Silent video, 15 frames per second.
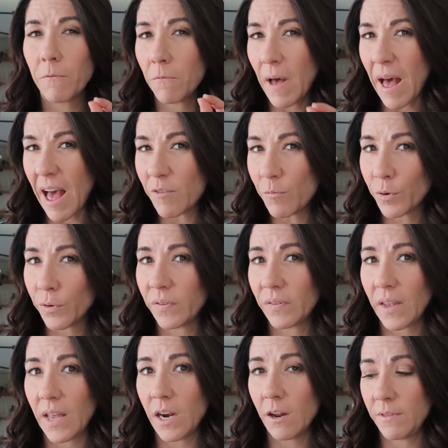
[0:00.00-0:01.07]

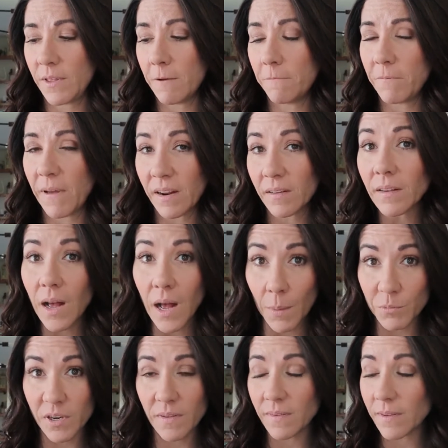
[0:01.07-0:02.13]
5% of the effects
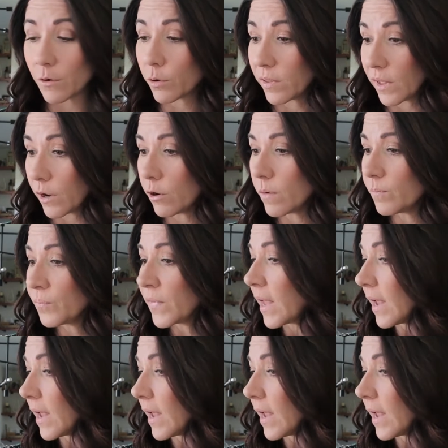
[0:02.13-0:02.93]
options that are there,